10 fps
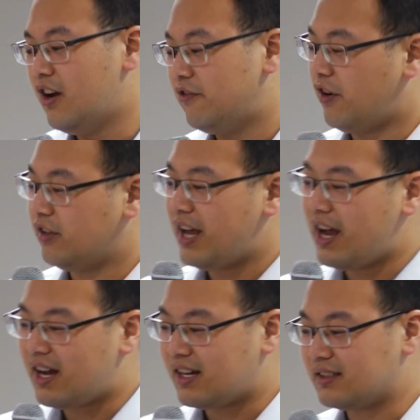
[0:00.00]
Fang
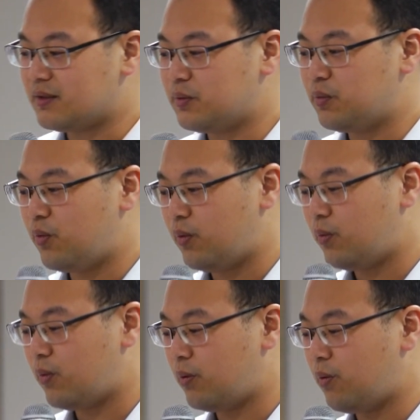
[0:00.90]
asks,
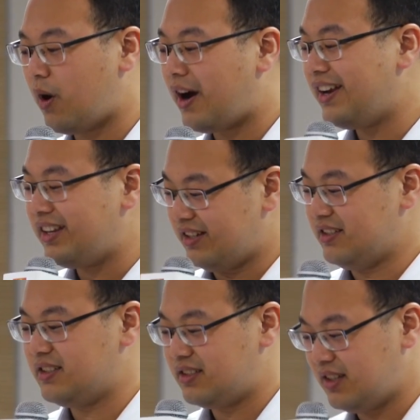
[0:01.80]
why
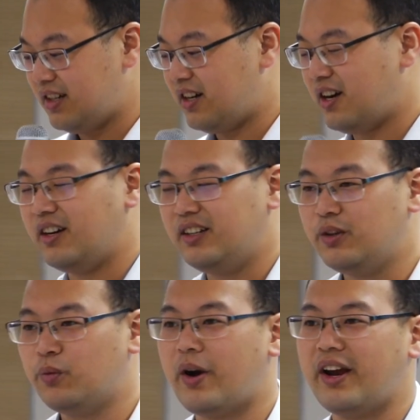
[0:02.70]
does
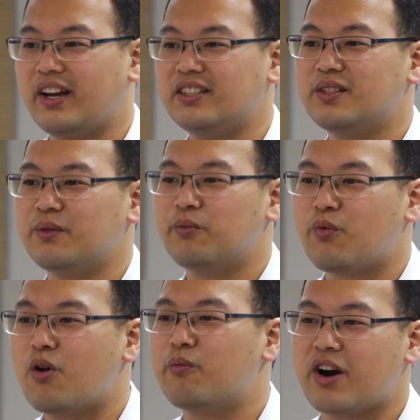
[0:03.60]
the
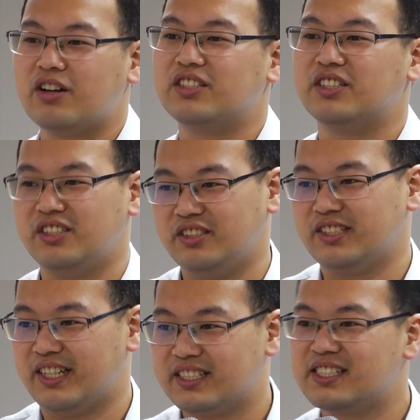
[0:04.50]
World Browser do
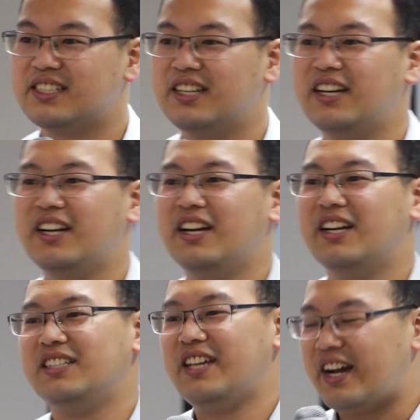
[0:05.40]
this?
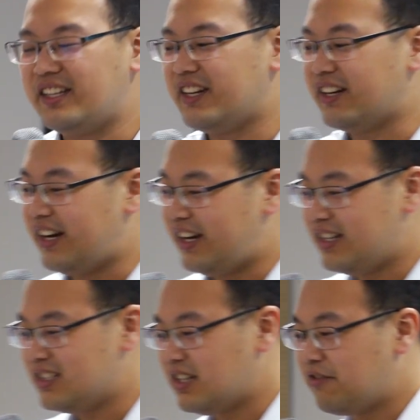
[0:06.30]
The
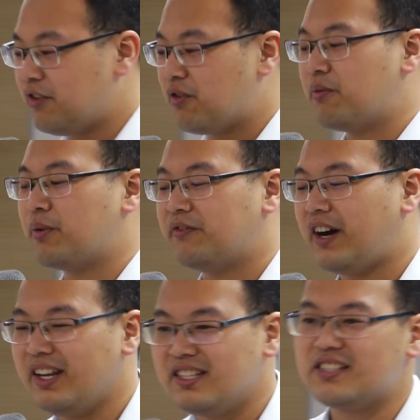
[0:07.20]
idea is if you are
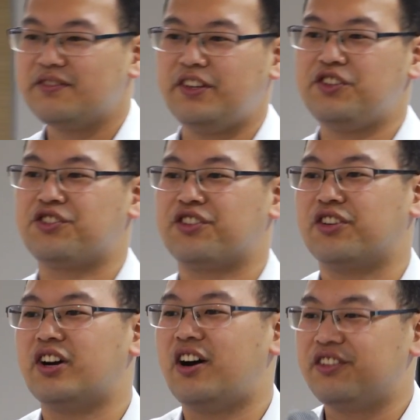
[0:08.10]
providing this
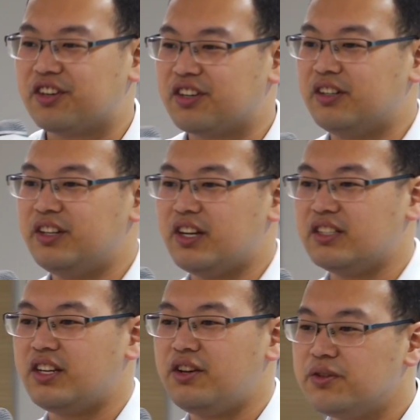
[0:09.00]
feature,
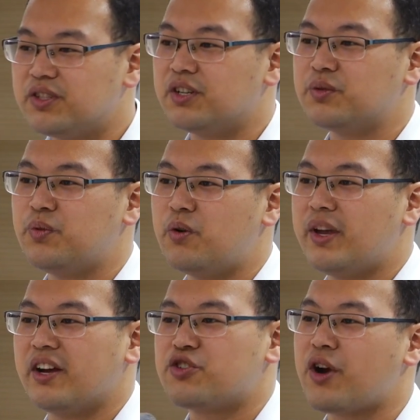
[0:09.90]
the users will
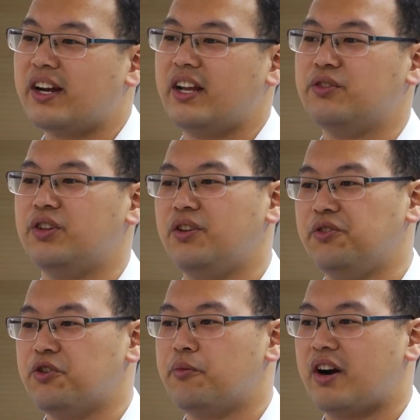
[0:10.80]
be attracted to
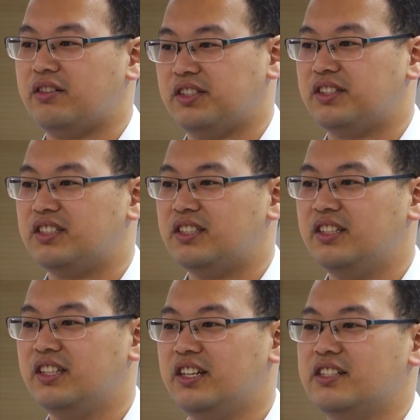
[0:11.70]
use your browsers.
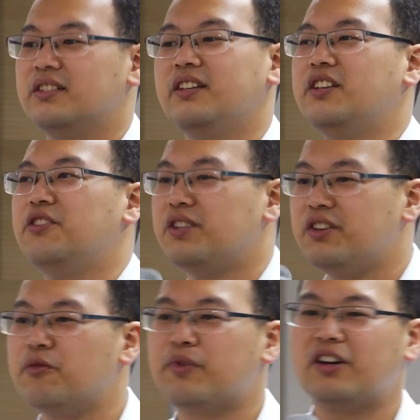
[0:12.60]
Because using
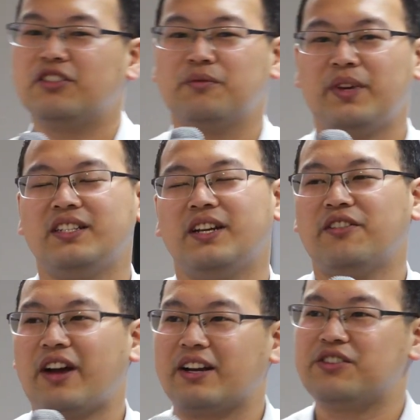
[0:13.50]
your browsers means they
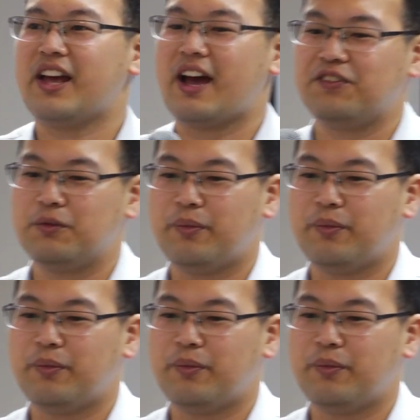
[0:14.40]
don't actually have to